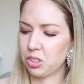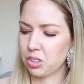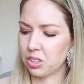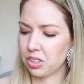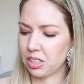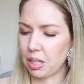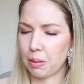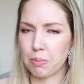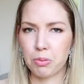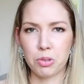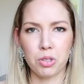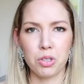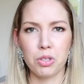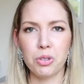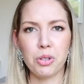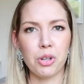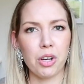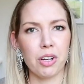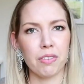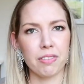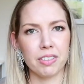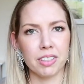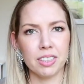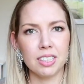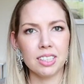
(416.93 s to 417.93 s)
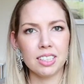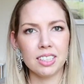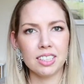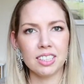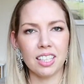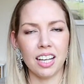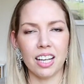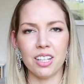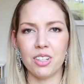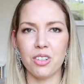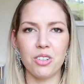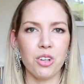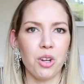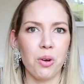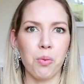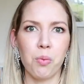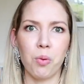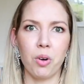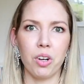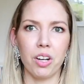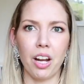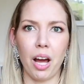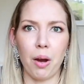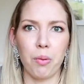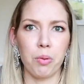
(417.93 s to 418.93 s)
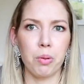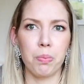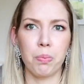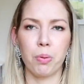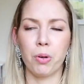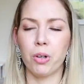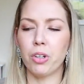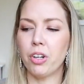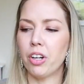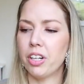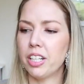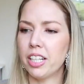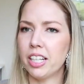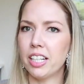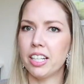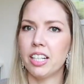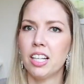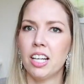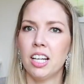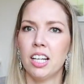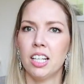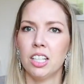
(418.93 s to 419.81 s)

because I'm too nervous. I don't know what I would put on it.